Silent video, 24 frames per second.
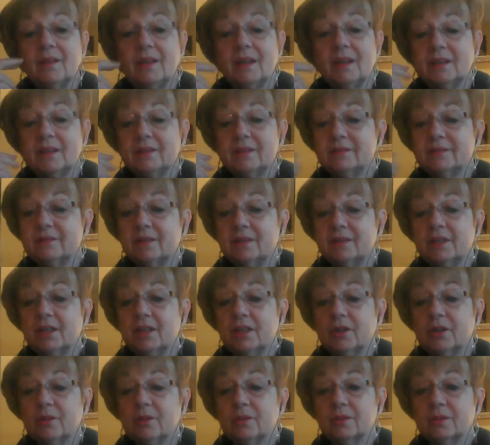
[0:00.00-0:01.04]
Then, you
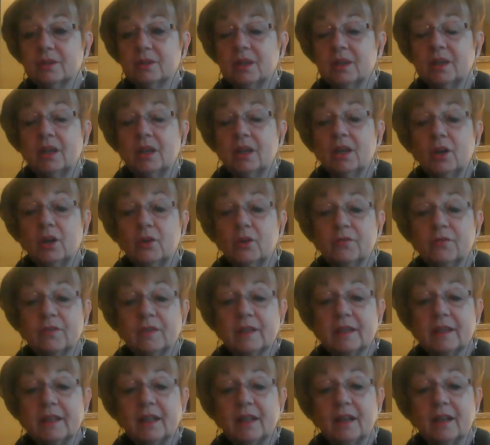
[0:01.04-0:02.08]
know,
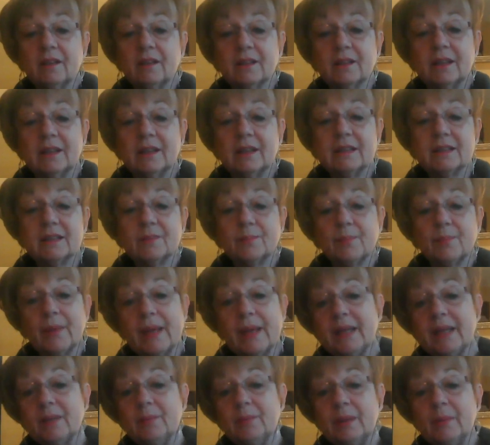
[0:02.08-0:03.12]
hopefully I'll get some
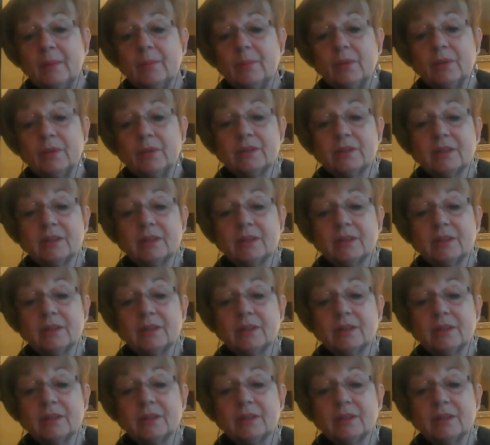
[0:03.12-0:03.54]
paid members,